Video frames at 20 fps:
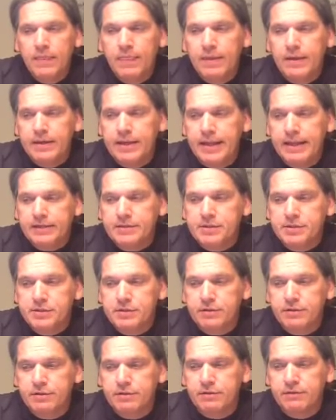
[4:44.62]
The
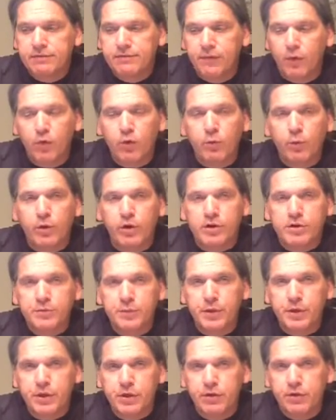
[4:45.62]
next 4 words
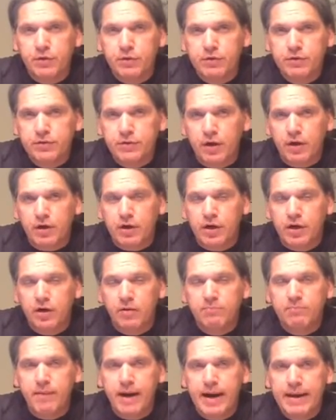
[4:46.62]
we used are
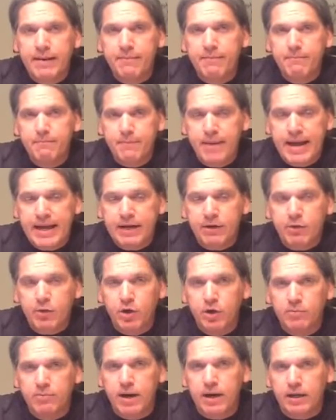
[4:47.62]
called
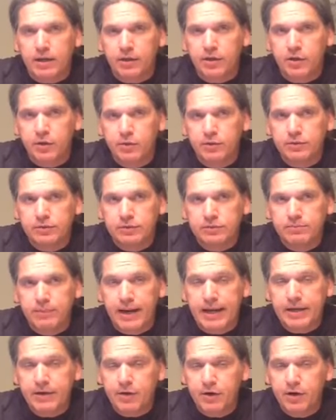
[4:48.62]
macromolecules.
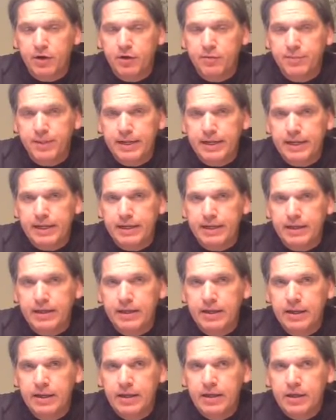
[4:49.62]
Micro
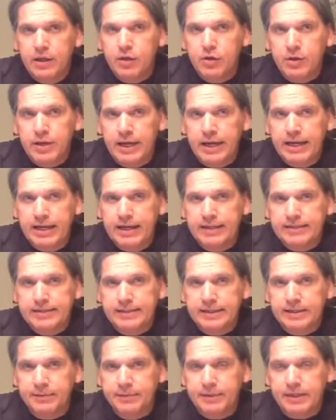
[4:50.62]
meaning you cannot
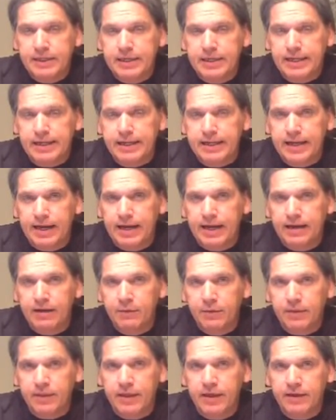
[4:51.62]
see it with the naked eye
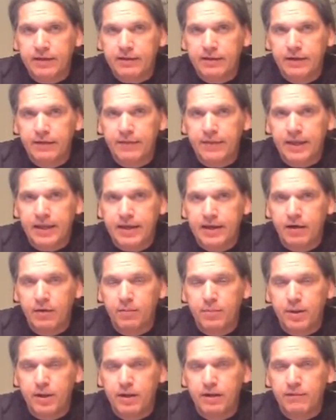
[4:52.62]
without the
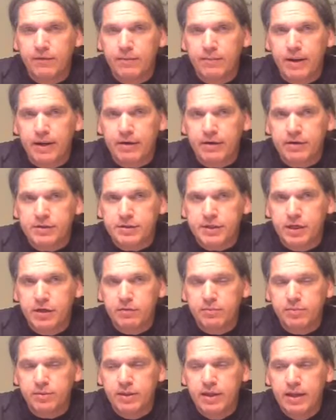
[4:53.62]
help of a
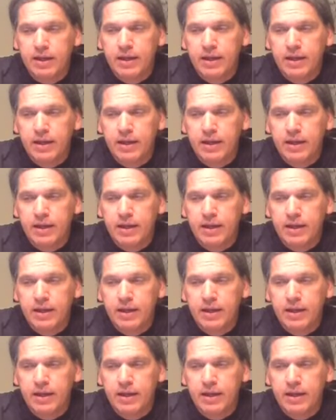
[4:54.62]
microscope.